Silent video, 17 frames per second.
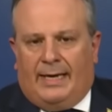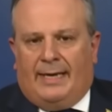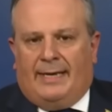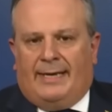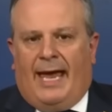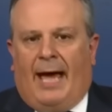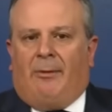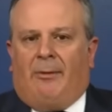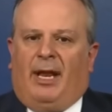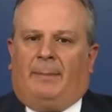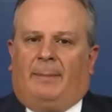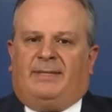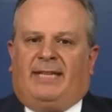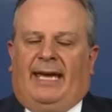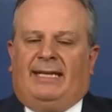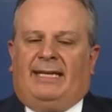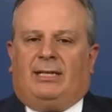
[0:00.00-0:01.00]
Now, an
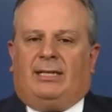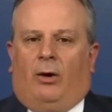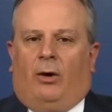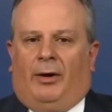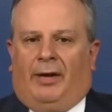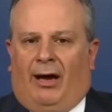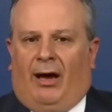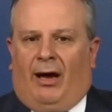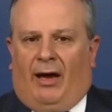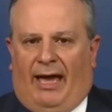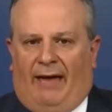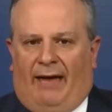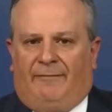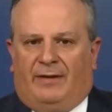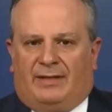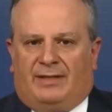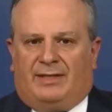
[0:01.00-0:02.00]
update on our
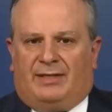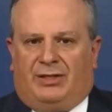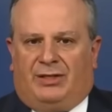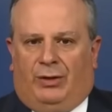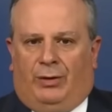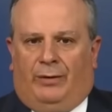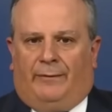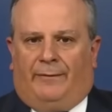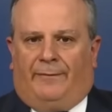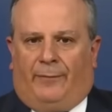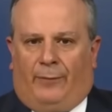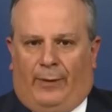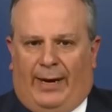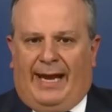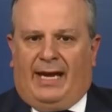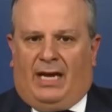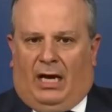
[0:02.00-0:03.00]
efforts to
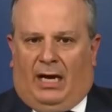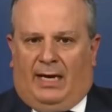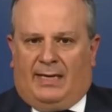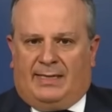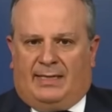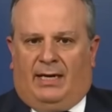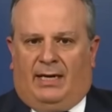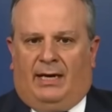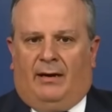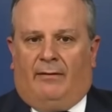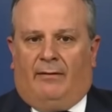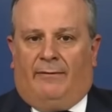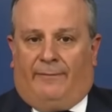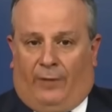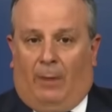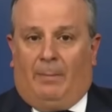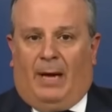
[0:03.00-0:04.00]
free Gaza
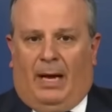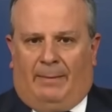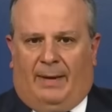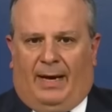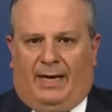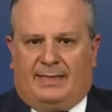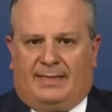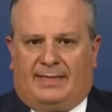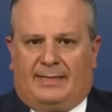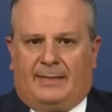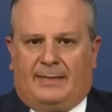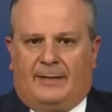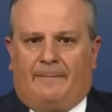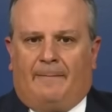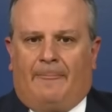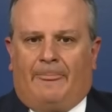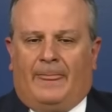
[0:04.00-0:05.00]
from Hamas.
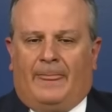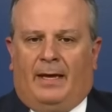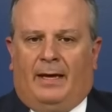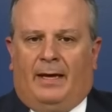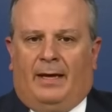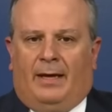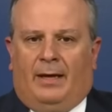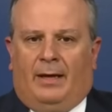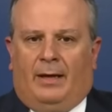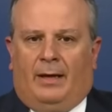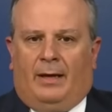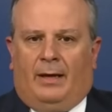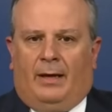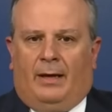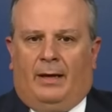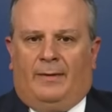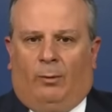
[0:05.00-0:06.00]

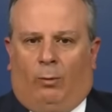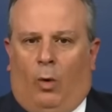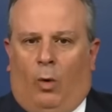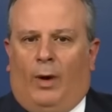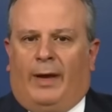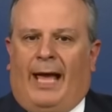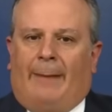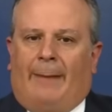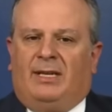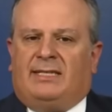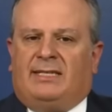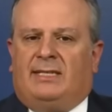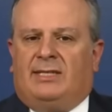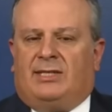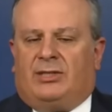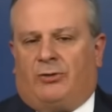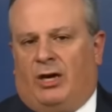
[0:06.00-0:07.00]
The War
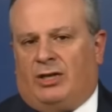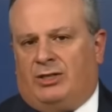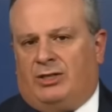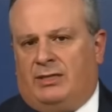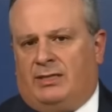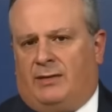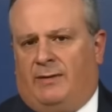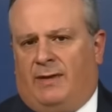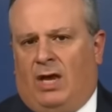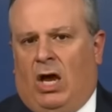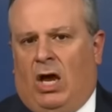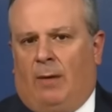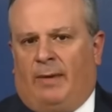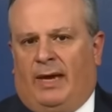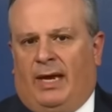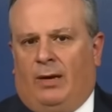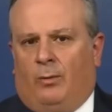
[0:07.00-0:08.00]
Cabinet's instructions to the
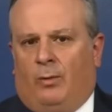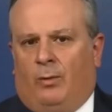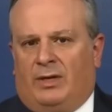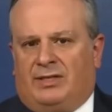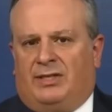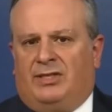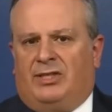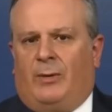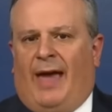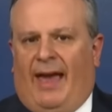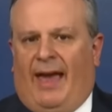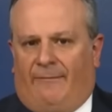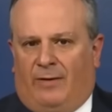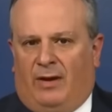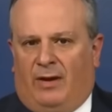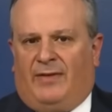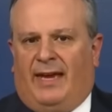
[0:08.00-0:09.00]
army was to do
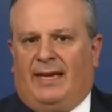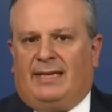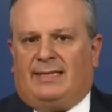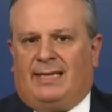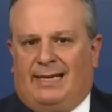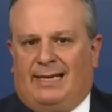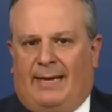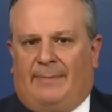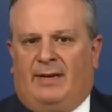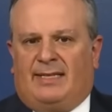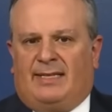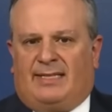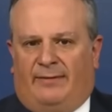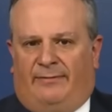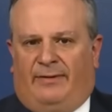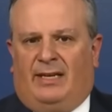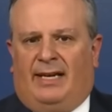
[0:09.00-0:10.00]
everything to limit
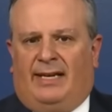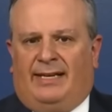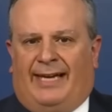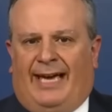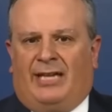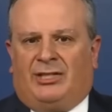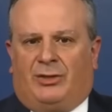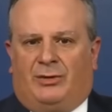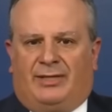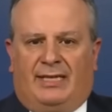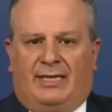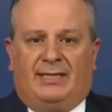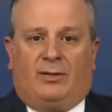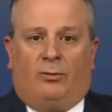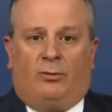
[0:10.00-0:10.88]
civilian casualties.